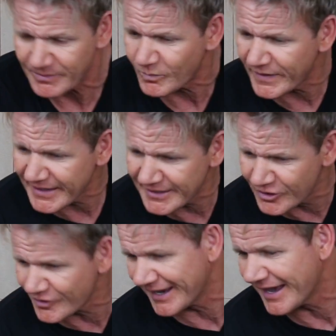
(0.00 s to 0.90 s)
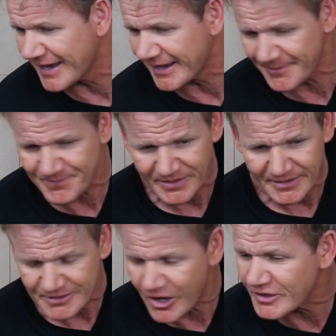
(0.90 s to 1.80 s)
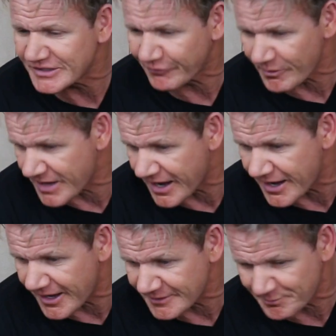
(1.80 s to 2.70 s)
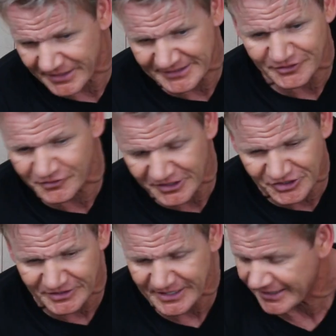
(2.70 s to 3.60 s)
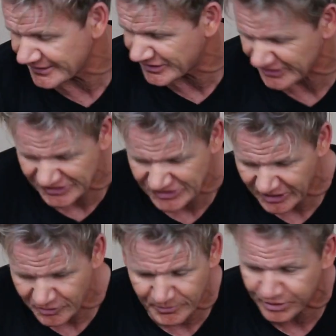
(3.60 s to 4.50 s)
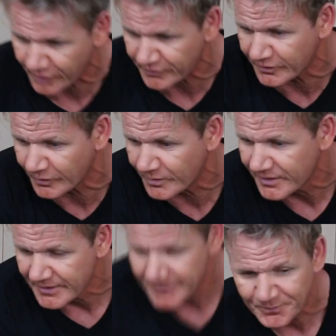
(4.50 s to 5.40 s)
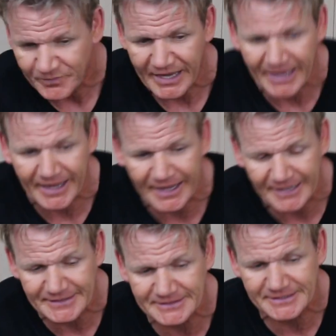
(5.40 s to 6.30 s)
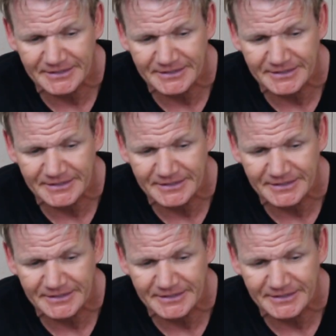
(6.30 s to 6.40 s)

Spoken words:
when they cook here, not is it from the heart, but it's a tradition that is just so hot. And